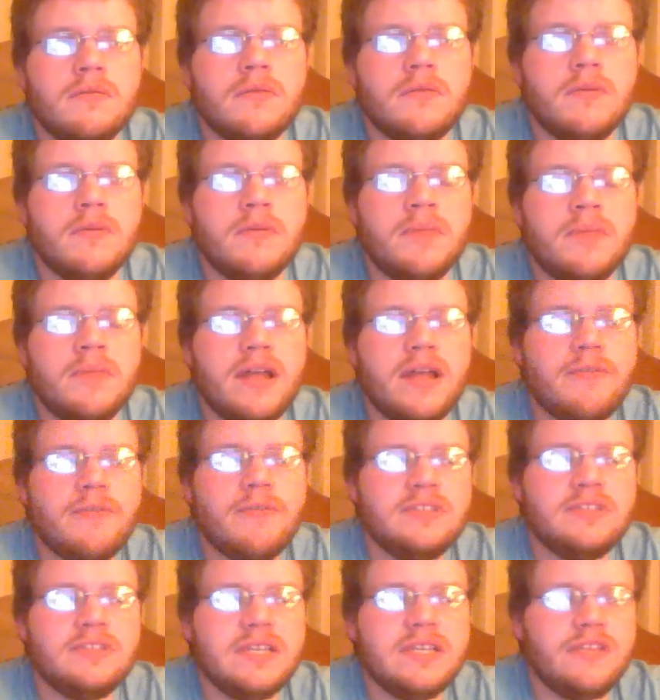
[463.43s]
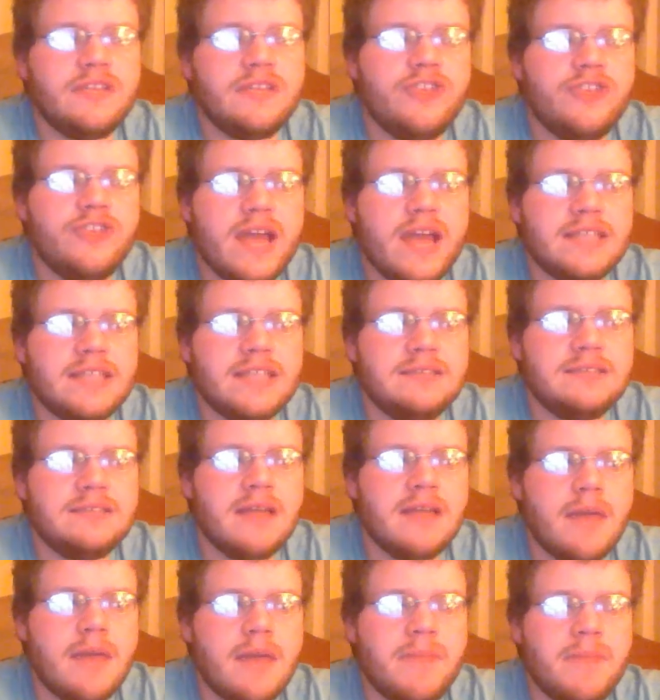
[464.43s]
But I will say that she had
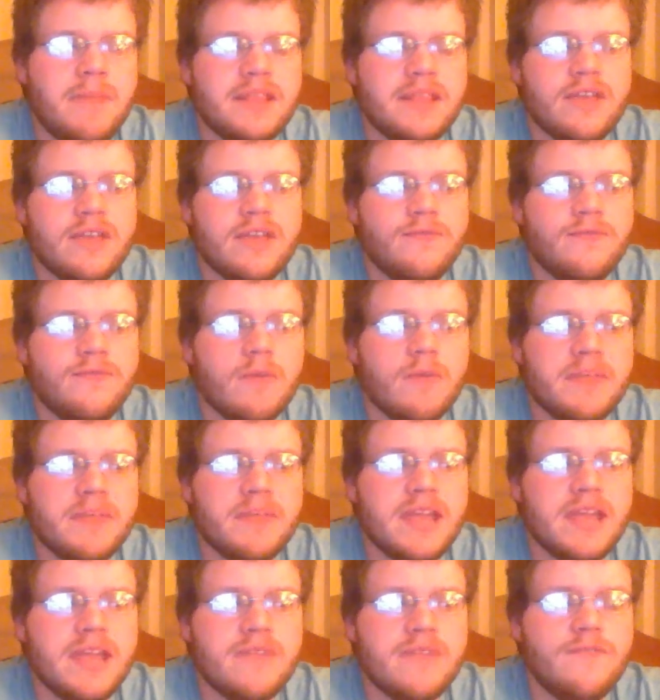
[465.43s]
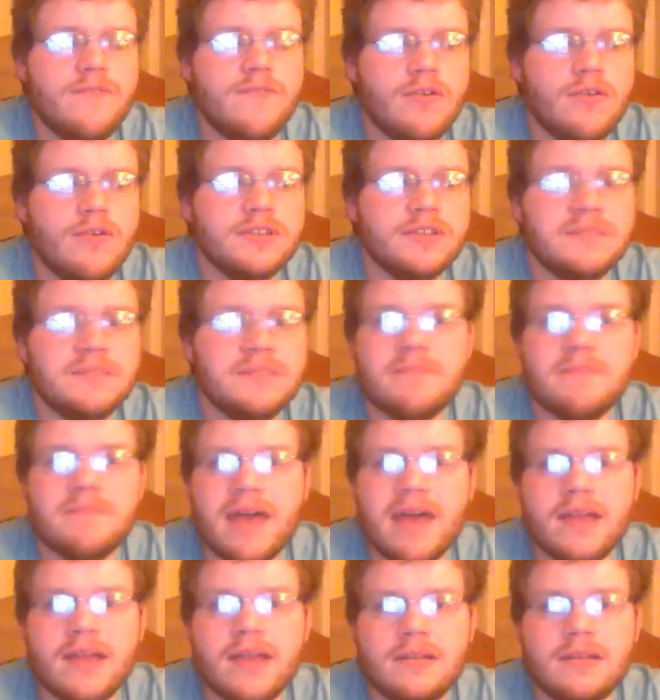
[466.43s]
been there for me for some of
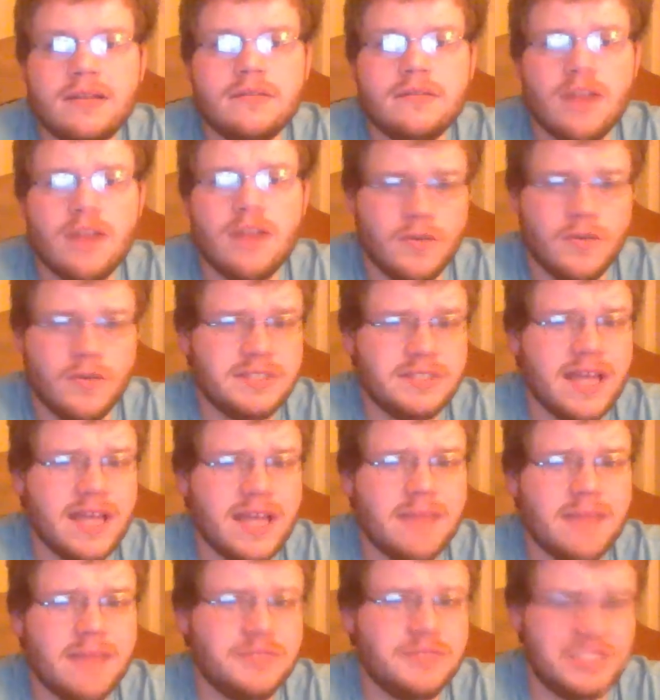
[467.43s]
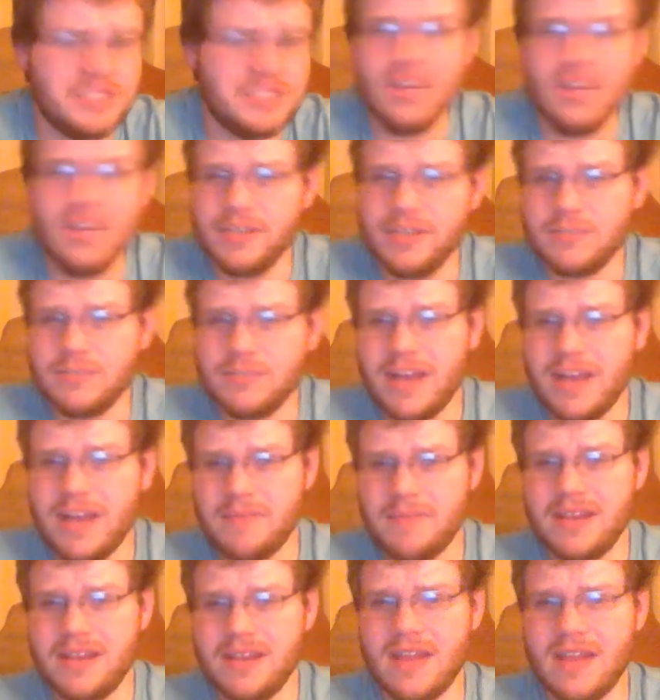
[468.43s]
my lowest times, which is another reason why I've
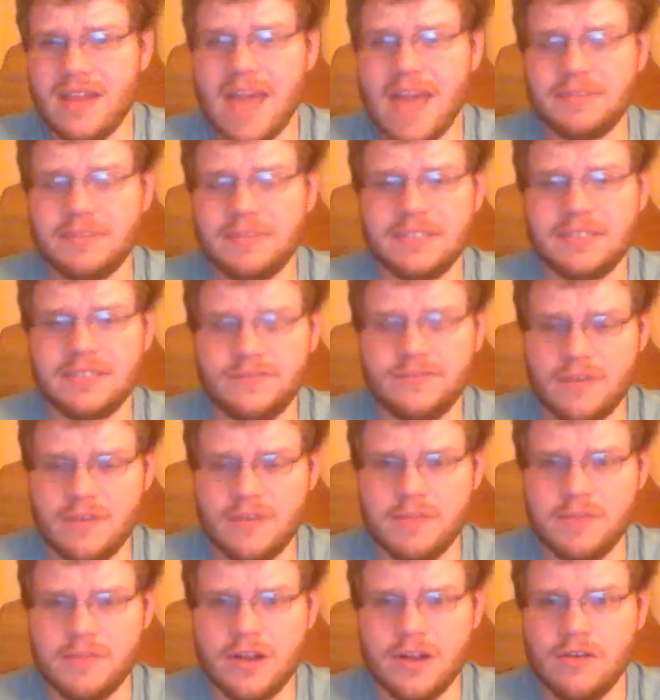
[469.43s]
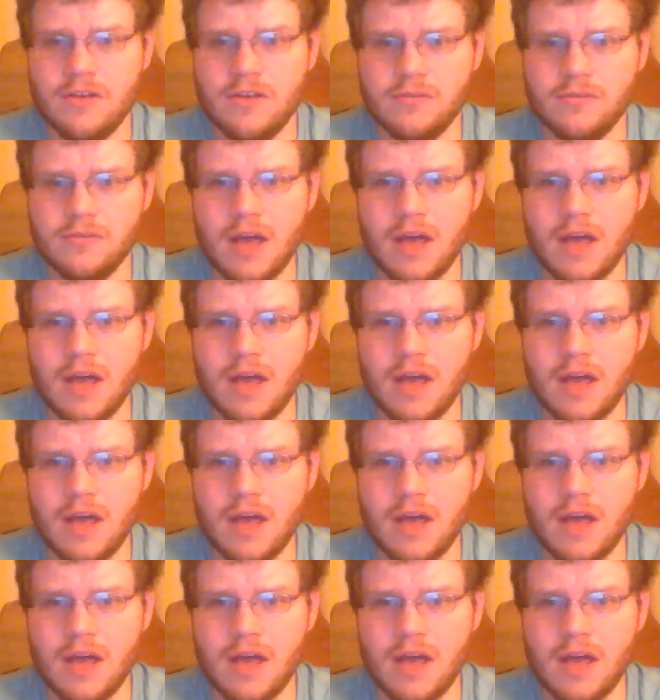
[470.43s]
been absent from, you know,